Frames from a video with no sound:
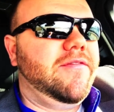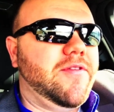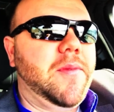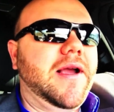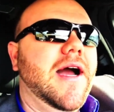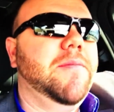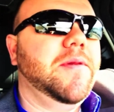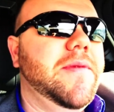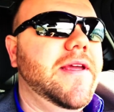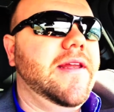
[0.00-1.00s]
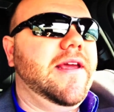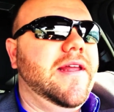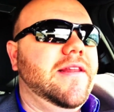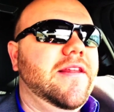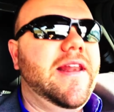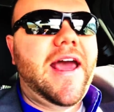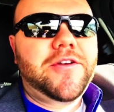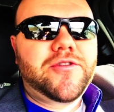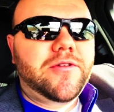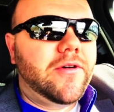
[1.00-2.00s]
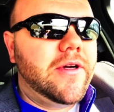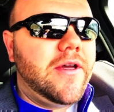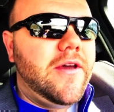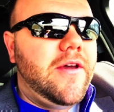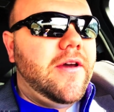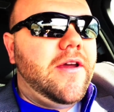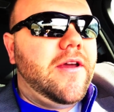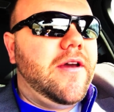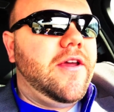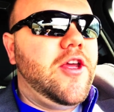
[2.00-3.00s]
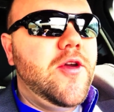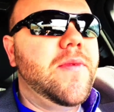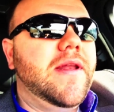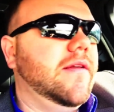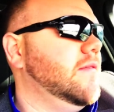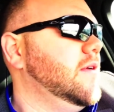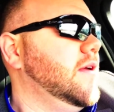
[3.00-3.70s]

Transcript: from a compliment and the natural human